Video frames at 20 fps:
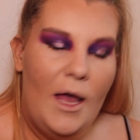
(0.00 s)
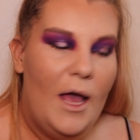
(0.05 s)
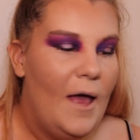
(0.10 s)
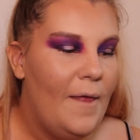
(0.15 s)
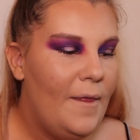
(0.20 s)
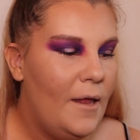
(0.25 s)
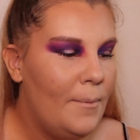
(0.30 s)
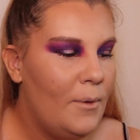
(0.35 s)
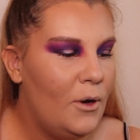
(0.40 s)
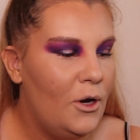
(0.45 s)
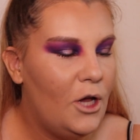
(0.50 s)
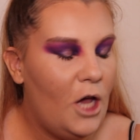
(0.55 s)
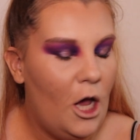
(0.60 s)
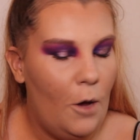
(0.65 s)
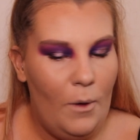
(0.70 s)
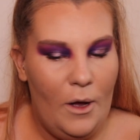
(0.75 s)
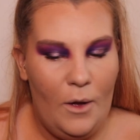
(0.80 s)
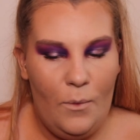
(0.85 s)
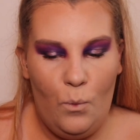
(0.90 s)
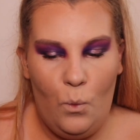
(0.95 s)
And then I'm going to
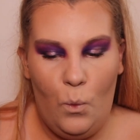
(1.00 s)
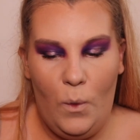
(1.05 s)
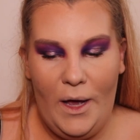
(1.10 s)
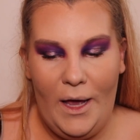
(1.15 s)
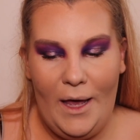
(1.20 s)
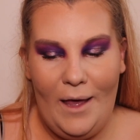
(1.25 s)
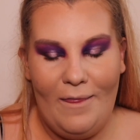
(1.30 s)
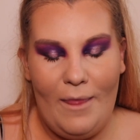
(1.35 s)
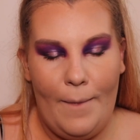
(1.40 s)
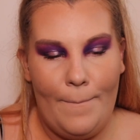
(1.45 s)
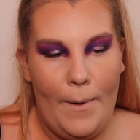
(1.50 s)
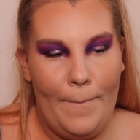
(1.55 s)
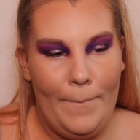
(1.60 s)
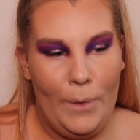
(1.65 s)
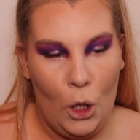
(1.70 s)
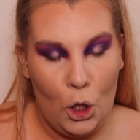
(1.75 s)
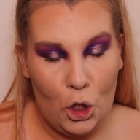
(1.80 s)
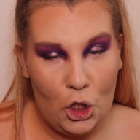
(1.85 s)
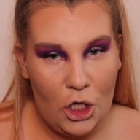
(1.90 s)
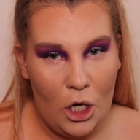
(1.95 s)
go in with the
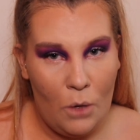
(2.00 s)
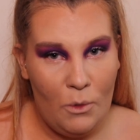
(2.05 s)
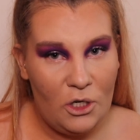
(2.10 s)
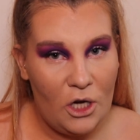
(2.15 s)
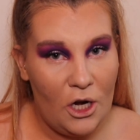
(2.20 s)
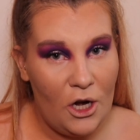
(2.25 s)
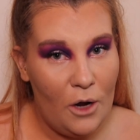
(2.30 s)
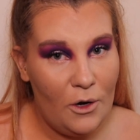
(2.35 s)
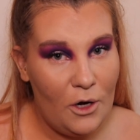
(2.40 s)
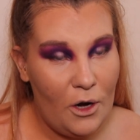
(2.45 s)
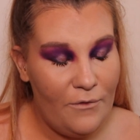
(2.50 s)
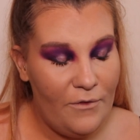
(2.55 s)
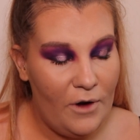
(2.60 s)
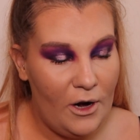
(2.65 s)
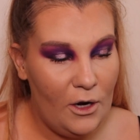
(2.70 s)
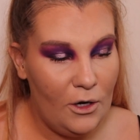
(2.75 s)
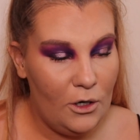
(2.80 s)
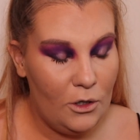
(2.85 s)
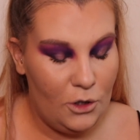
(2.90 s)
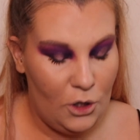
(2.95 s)
blusher, which I know I
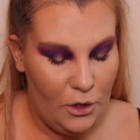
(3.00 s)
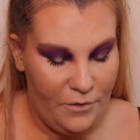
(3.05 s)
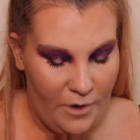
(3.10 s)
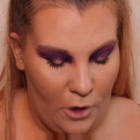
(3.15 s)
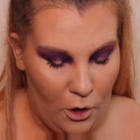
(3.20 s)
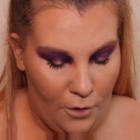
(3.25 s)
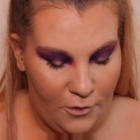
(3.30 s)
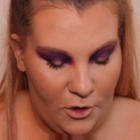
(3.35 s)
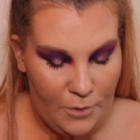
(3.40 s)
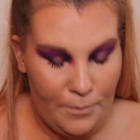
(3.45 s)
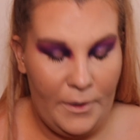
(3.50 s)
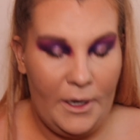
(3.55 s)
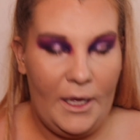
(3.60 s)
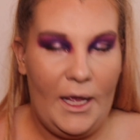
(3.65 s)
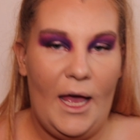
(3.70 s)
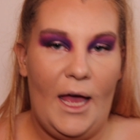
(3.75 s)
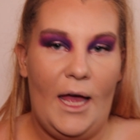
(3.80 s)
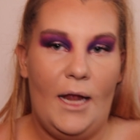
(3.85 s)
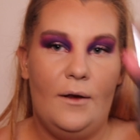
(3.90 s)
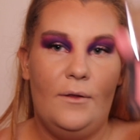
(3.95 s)
don't do very often, but
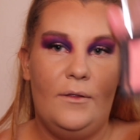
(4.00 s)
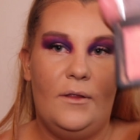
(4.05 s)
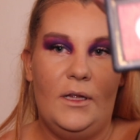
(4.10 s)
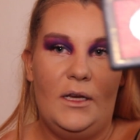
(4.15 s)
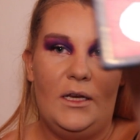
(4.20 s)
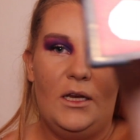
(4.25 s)
again, the